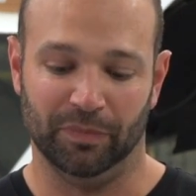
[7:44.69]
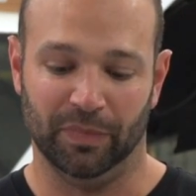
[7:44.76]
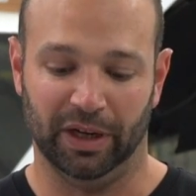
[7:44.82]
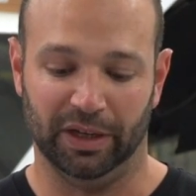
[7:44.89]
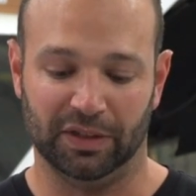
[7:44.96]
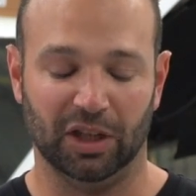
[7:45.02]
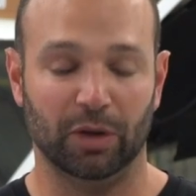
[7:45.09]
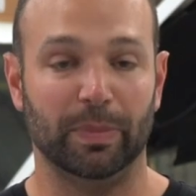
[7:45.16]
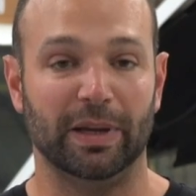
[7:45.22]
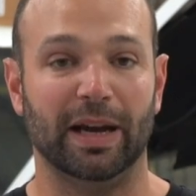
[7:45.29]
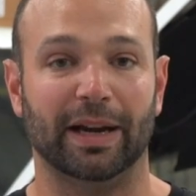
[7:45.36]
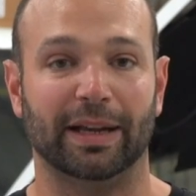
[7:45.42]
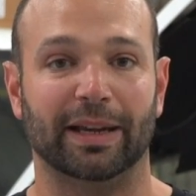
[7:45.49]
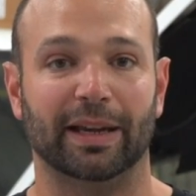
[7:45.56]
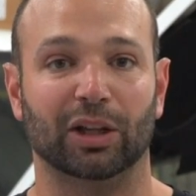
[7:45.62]
And it's going to be
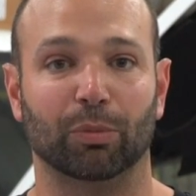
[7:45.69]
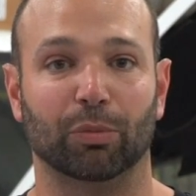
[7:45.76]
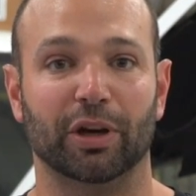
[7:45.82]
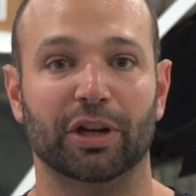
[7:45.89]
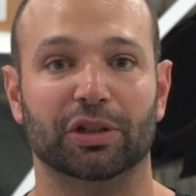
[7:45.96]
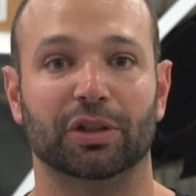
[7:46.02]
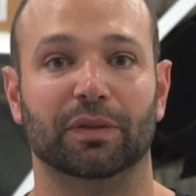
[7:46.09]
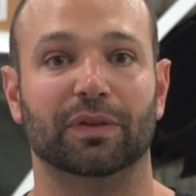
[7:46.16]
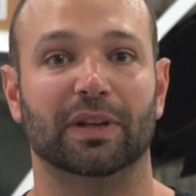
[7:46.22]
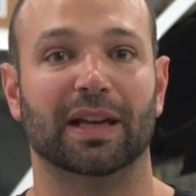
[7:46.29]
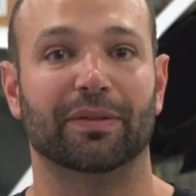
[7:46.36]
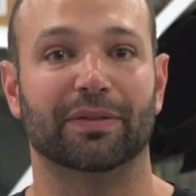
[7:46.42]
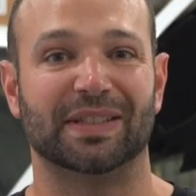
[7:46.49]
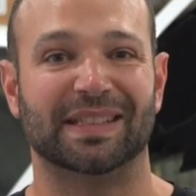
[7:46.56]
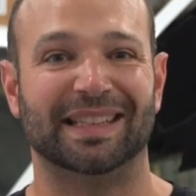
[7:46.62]
out of calibration if you
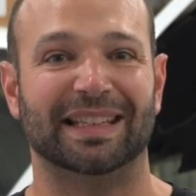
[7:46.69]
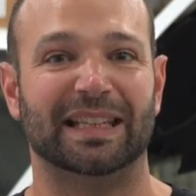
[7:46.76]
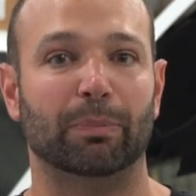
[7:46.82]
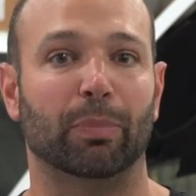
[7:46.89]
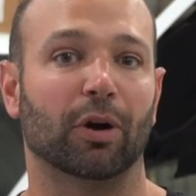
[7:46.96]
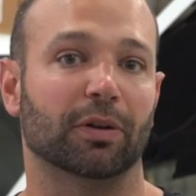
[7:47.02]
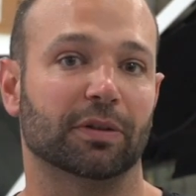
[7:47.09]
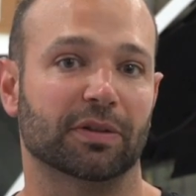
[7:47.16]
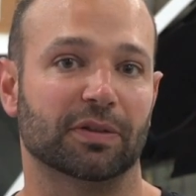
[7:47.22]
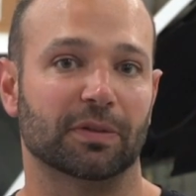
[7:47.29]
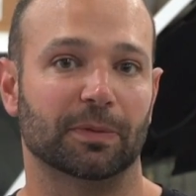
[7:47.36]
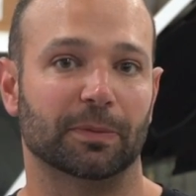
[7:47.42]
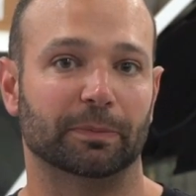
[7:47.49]
have sticky parts.